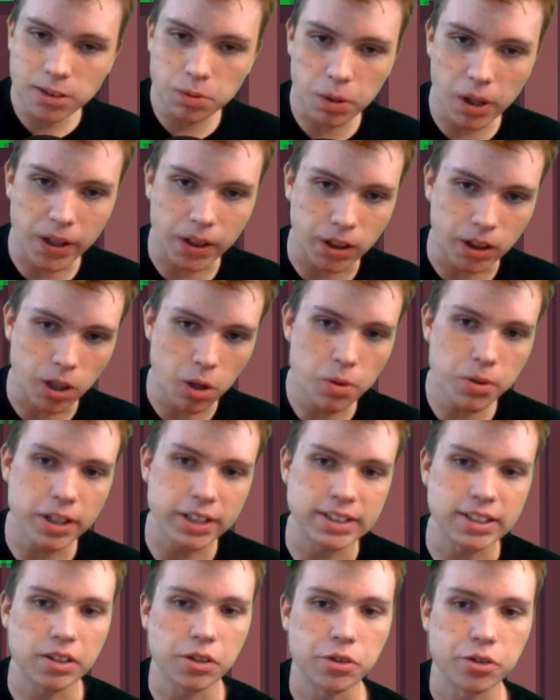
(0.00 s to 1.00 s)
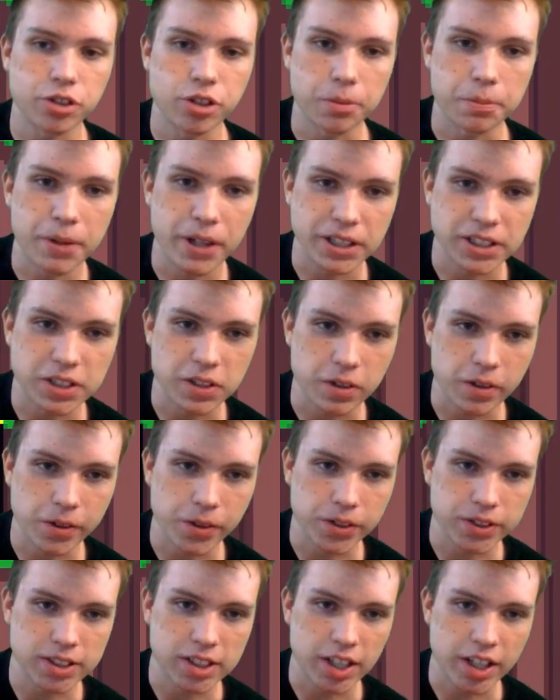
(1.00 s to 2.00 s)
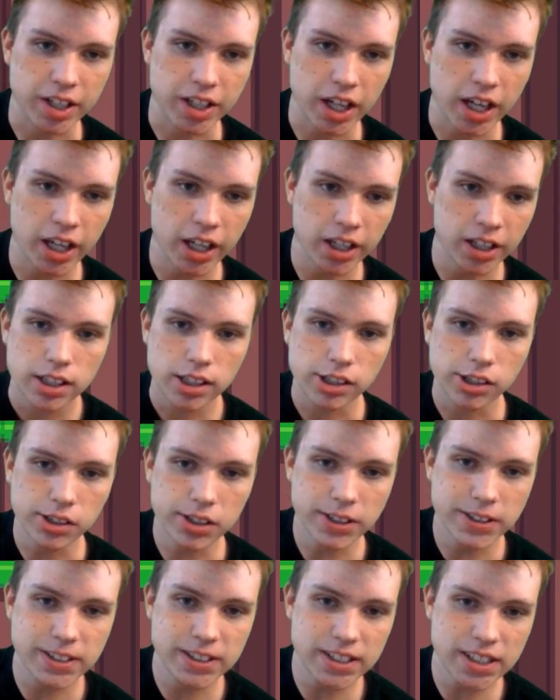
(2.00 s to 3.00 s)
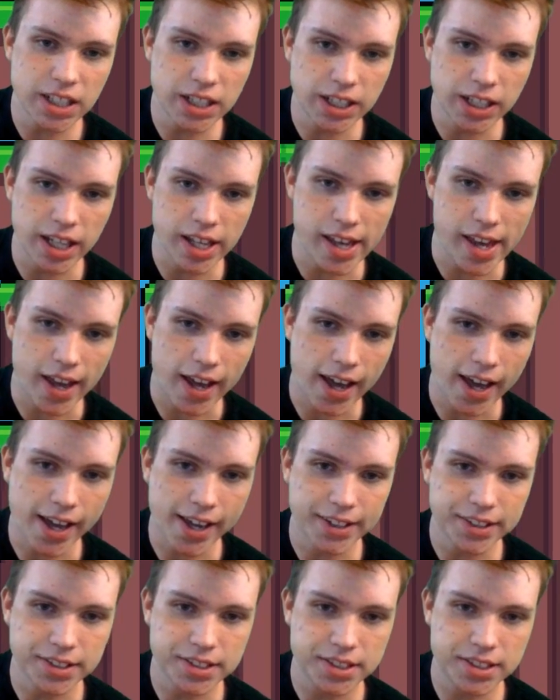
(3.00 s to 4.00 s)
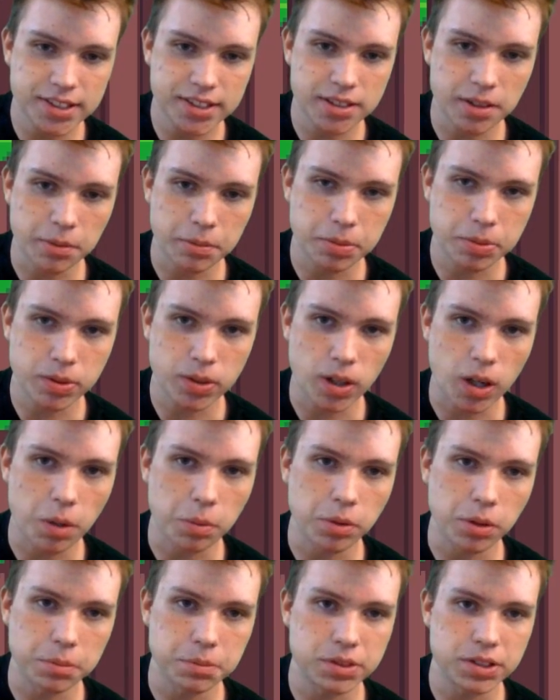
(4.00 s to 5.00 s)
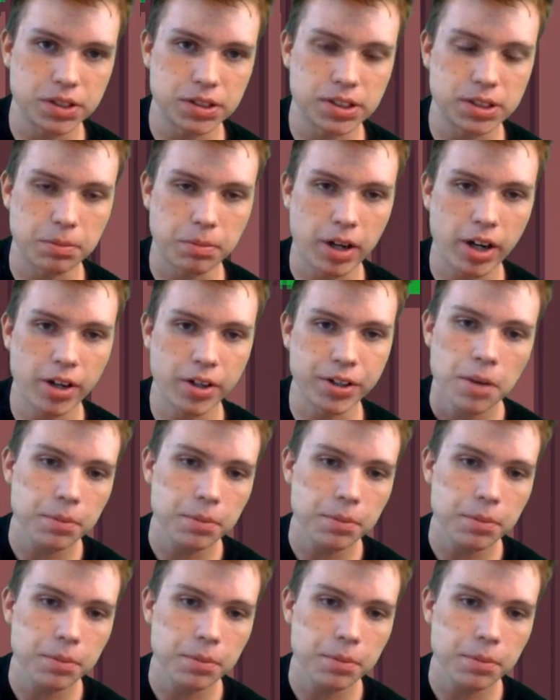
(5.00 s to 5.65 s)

what low resolution pixel art looks like, and you can see it has some problems in some areas,